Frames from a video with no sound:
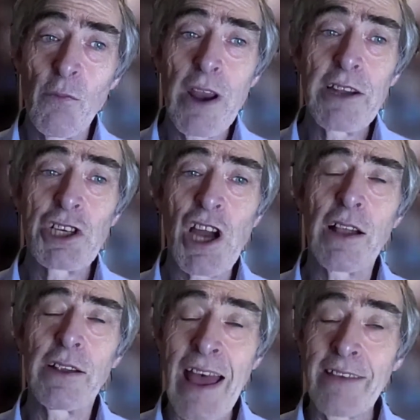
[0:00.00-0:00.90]
And when a
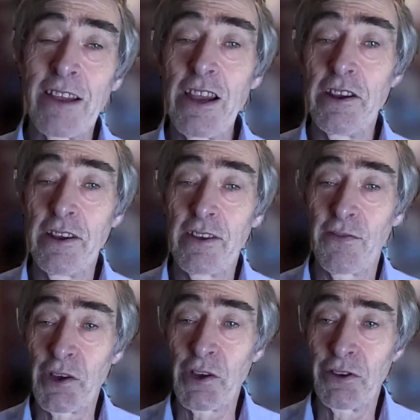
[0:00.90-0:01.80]
child has a learning
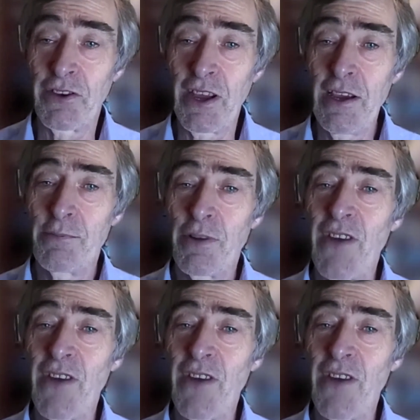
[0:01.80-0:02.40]
difficulty,